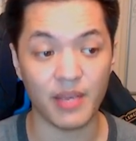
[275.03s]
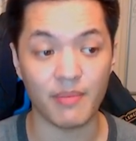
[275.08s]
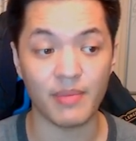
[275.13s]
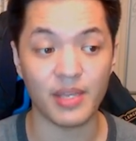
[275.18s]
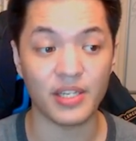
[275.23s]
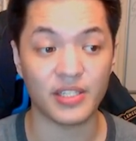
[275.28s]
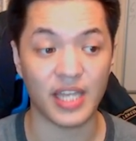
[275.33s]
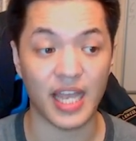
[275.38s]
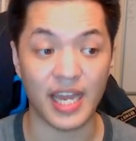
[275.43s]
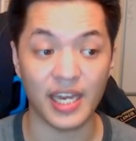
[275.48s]
it
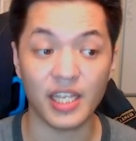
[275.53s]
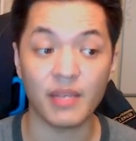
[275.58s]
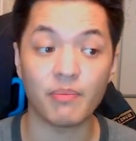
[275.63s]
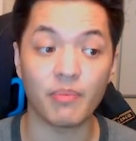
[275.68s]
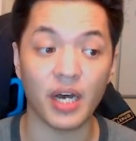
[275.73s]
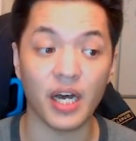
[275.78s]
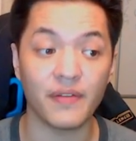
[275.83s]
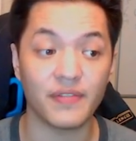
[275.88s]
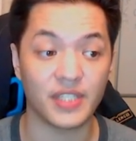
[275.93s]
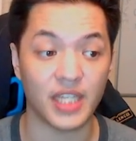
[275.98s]
means any
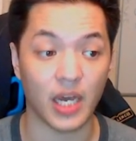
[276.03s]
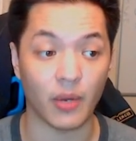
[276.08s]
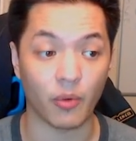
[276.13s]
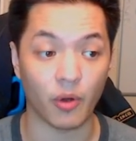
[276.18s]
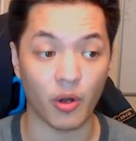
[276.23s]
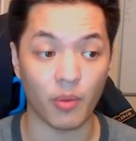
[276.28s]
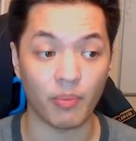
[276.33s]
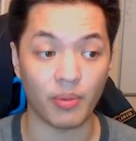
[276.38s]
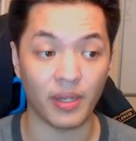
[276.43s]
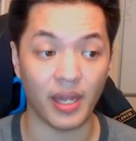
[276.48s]
buffs that
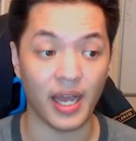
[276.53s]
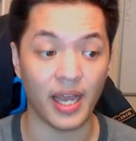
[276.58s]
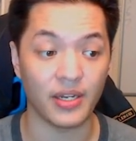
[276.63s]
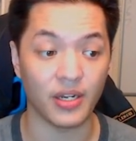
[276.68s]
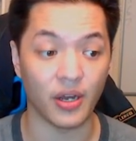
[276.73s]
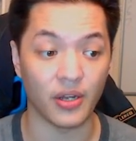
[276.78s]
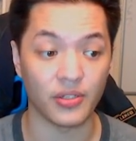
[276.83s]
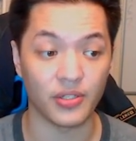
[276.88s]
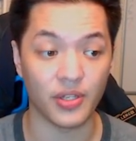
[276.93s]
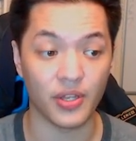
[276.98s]
were applied
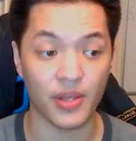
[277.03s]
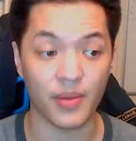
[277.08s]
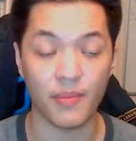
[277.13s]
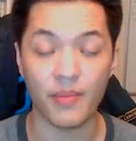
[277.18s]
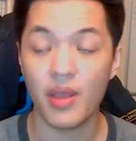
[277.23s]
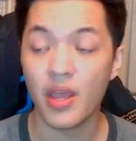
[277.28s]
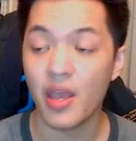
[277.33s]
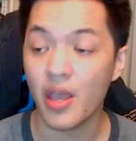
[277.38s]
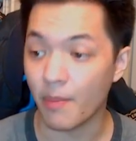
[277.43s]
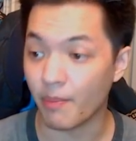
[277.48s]
onto
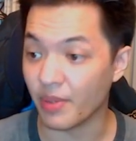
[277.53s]
them